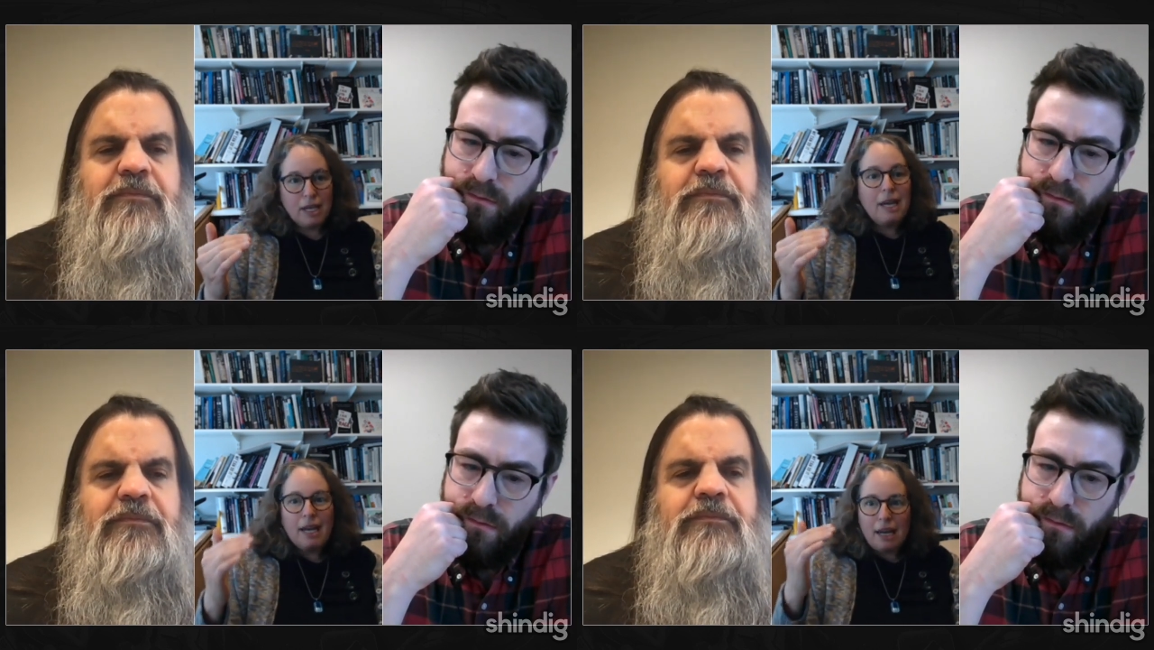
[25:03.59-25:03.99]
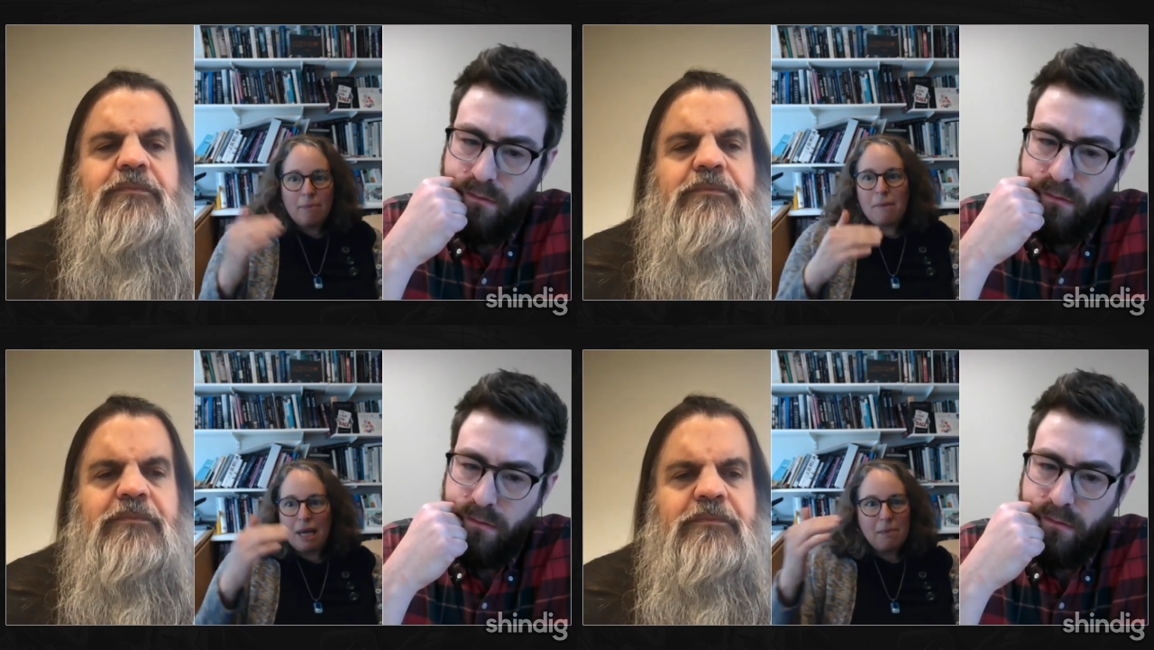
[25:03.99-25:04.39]
Speaker 1: it
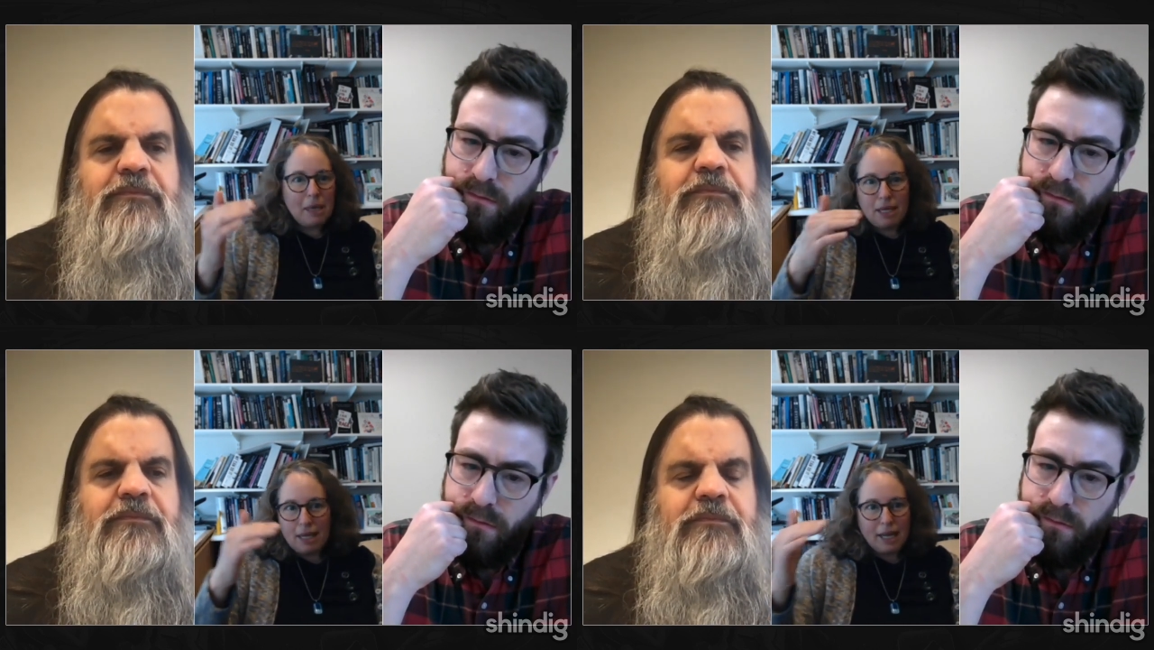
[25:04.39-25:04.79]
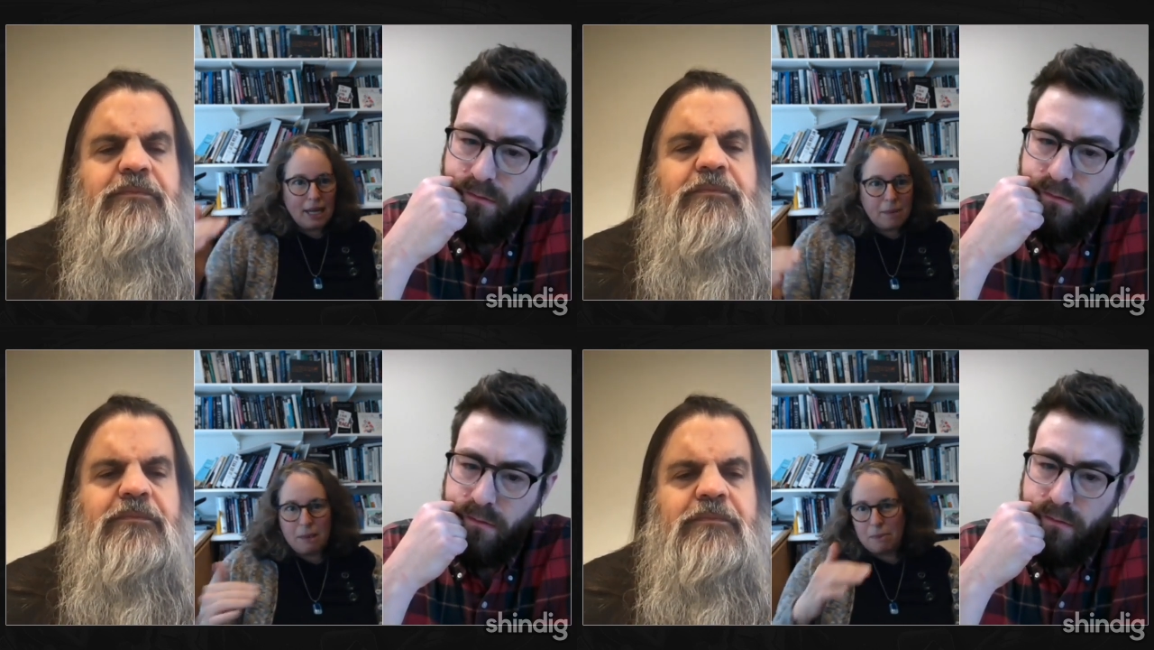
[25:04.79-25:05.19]
may be that getting
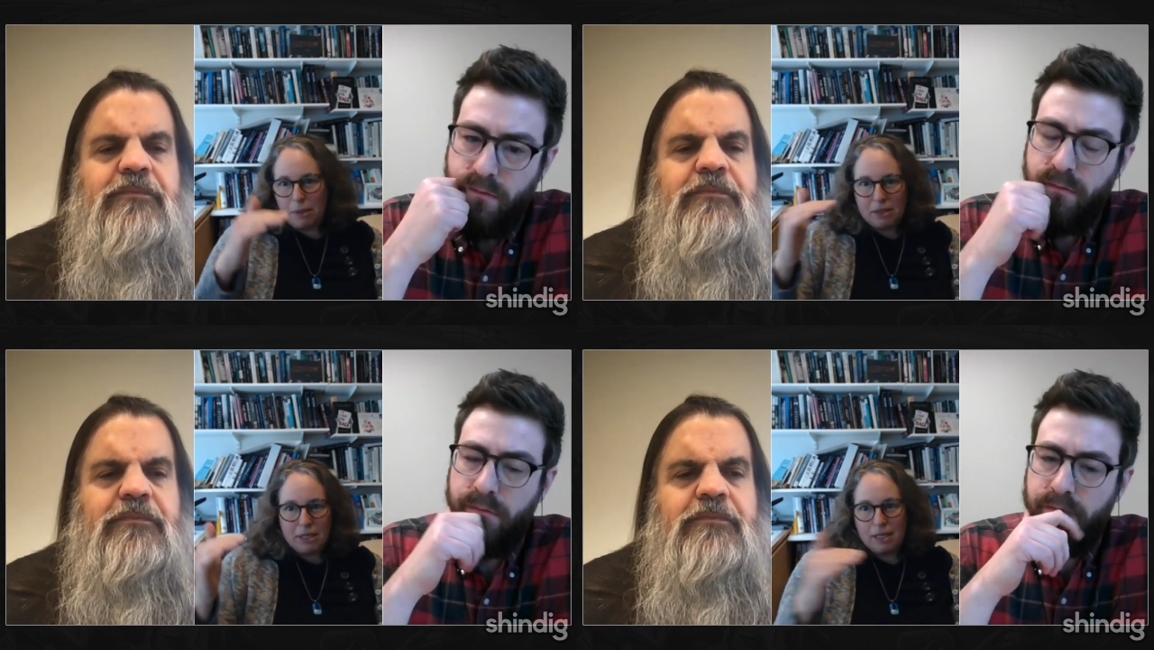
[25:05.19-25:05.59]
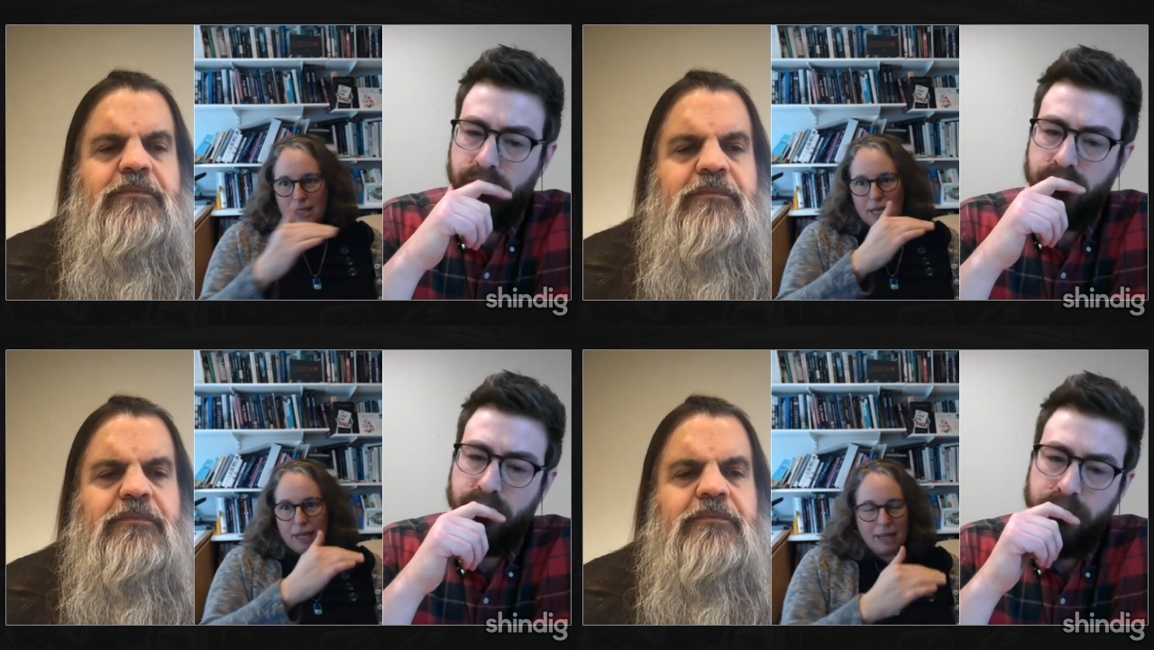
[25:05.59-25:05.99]
people to like
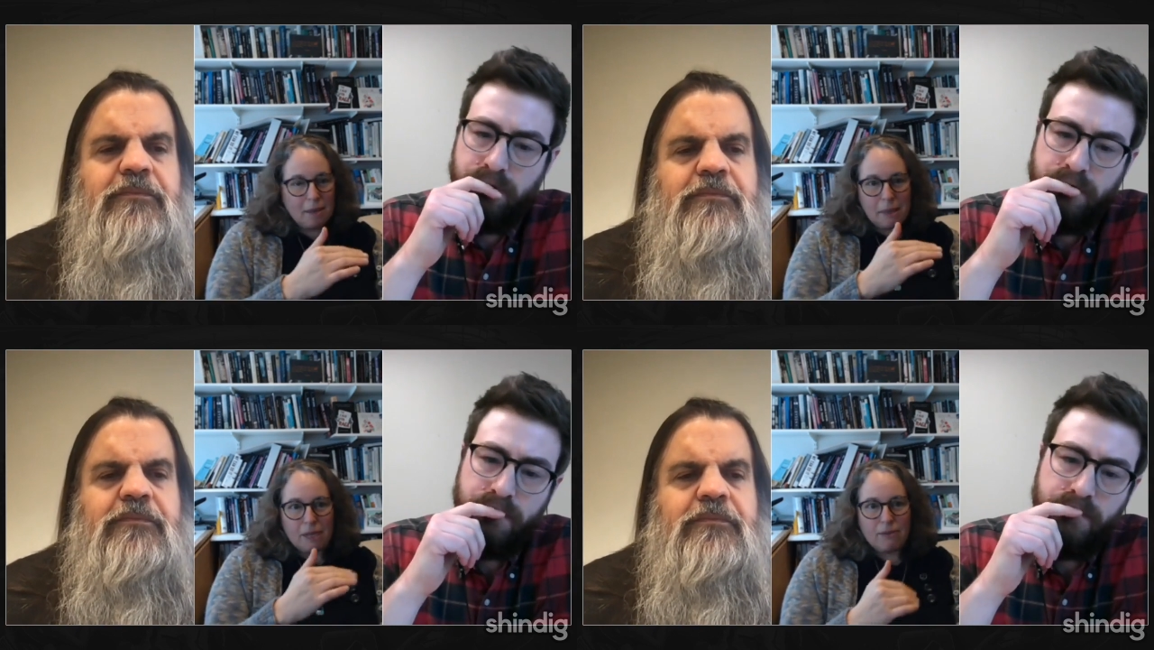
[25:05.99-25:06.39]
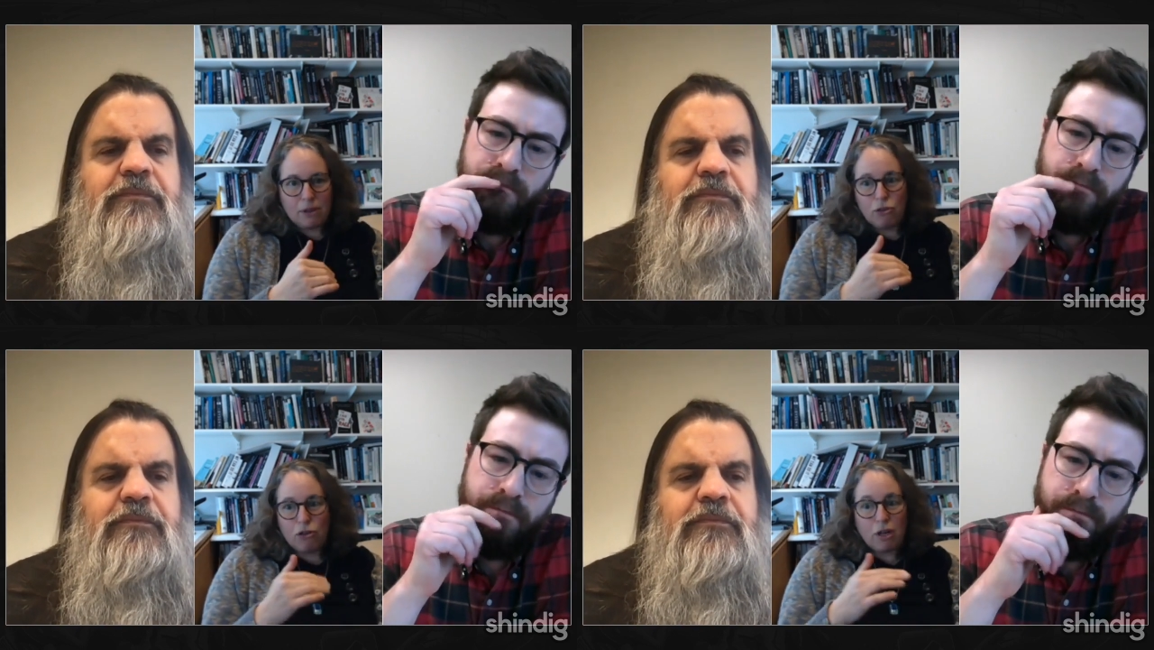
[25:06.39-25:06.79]
think about a flow
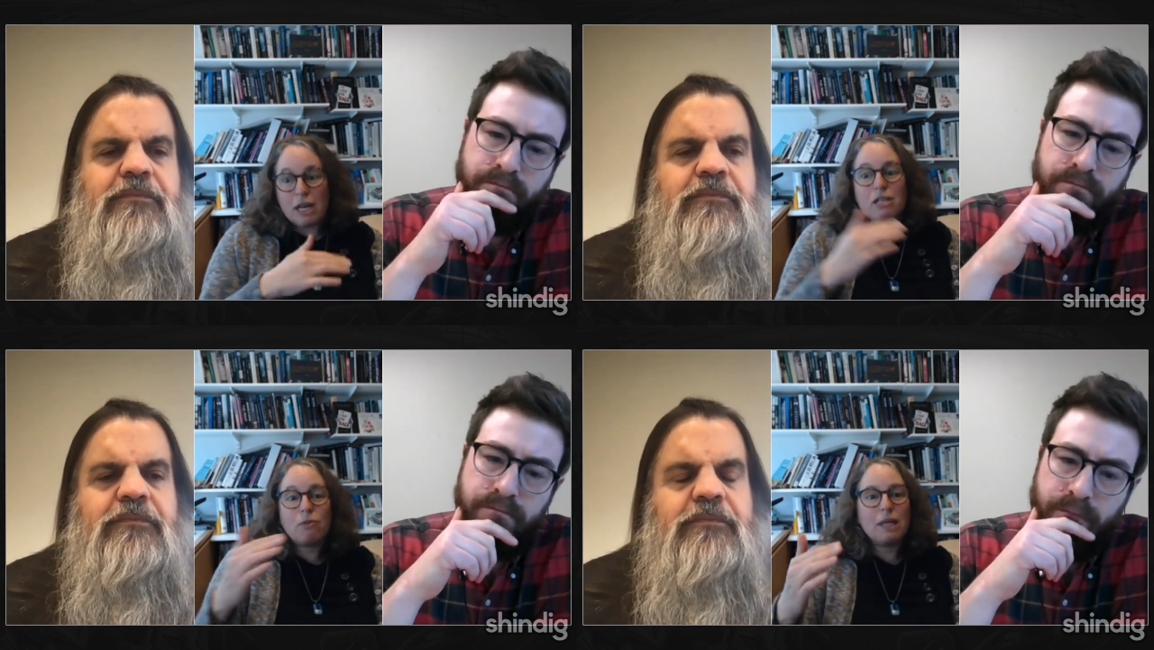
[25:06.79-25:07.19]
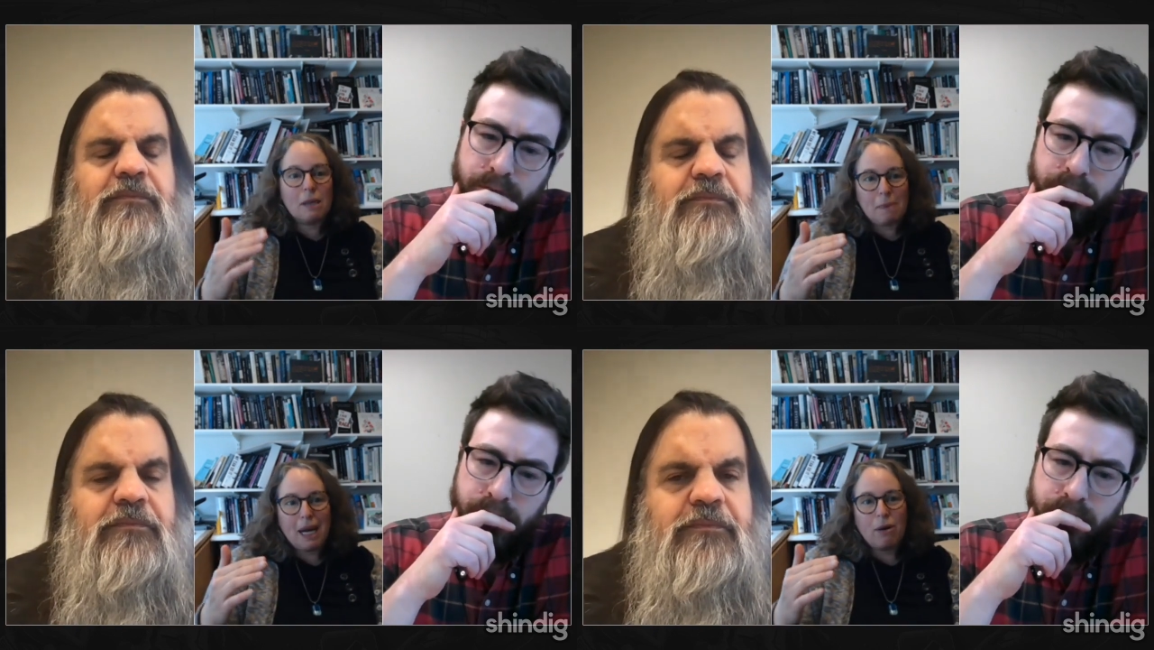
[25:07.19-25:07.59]
chart is really
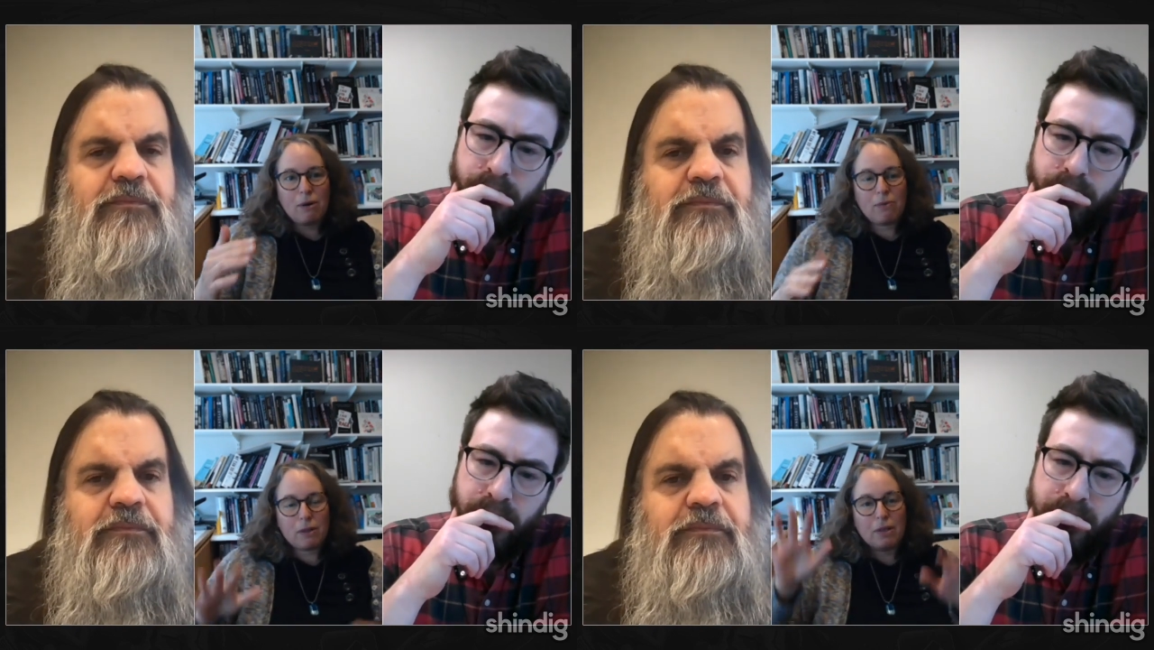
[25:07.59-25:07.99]
powerful.